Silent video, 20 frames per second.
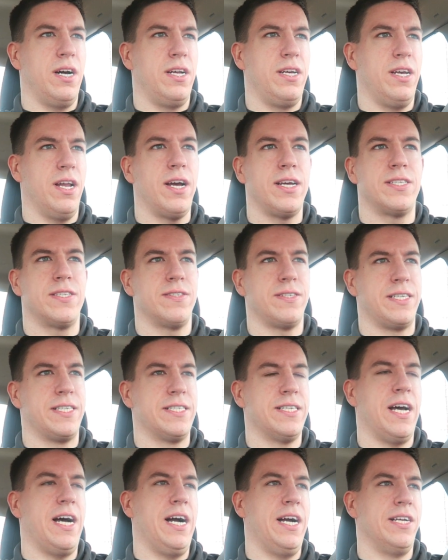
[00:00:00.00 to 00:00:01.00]
nicely
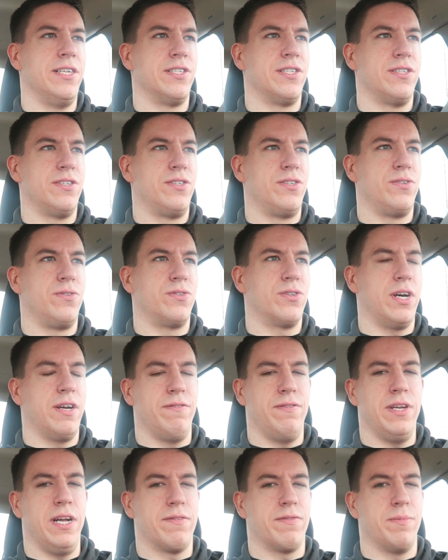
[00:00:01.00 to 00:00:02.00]
sized to try to
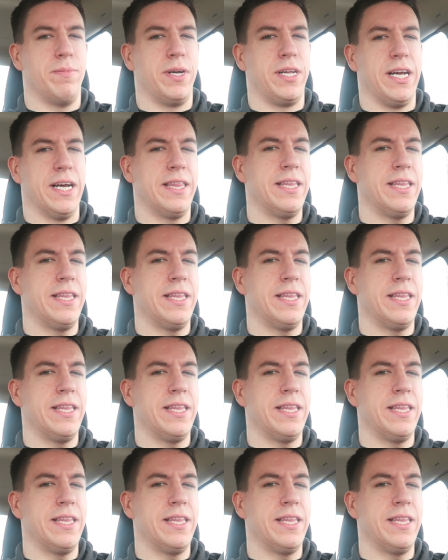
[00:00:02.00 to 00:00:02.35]
fit everybody.